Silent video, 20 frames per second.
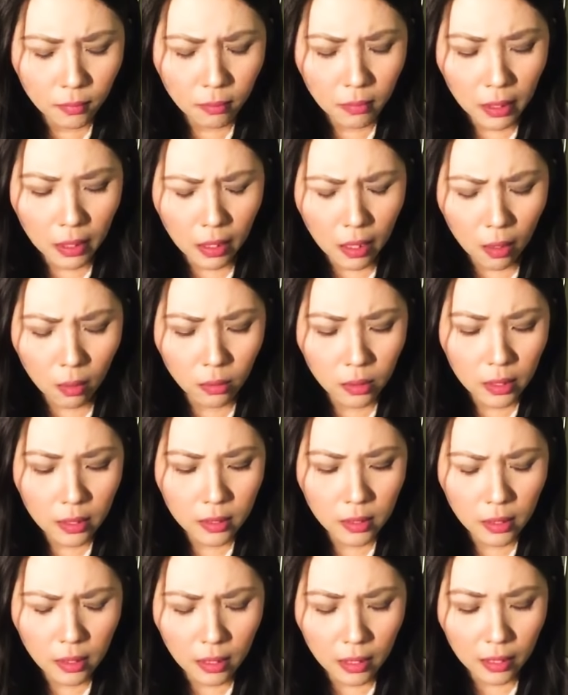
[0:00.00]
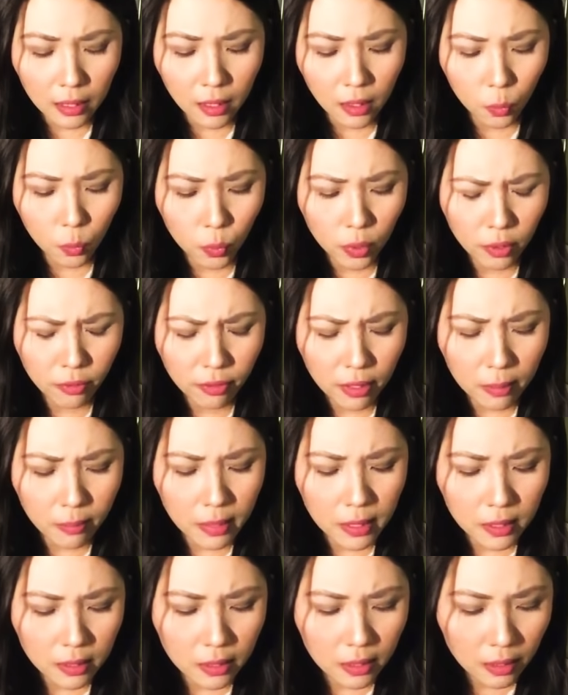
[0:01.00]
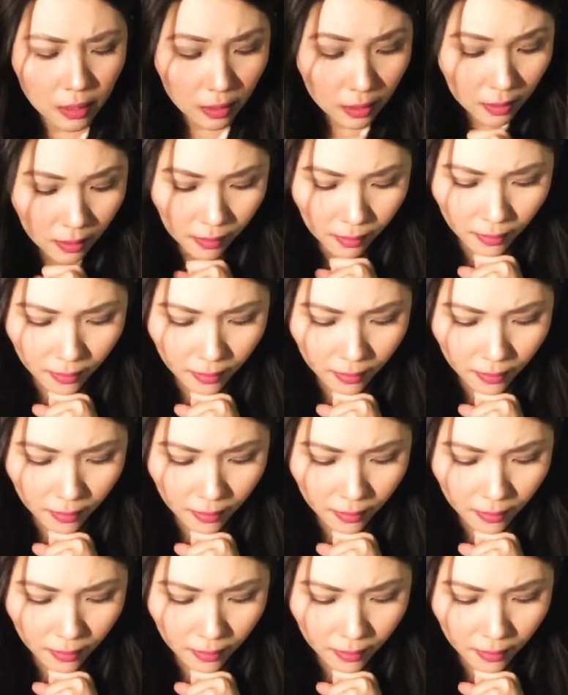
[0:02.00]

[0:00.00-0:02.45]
But how does it link with, let me see.